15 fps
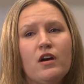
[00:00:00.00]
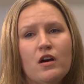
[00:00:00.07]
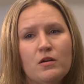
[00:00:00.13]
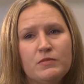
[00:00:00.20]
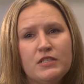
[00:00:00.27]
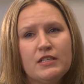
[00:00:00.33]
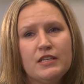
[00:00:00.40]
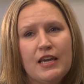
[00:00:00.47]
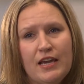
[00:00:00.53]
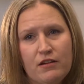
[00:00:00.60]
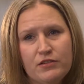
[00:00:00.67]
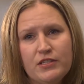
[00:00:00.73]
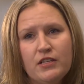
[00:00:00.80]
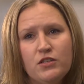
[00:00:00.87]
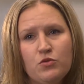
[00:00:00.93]
come to the care
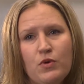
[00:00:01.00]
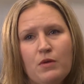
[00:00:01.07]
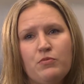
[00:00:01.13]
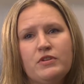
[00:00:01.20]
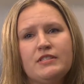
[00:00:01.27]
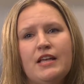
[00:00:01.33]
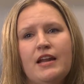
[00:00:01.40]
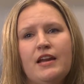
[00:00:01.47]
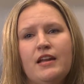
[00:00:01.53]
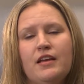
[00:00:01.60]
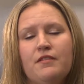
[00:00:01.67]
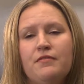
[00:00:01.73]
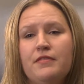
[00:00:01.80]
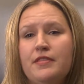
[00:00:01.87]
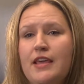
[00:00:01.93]
center
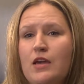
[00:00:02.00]
representative.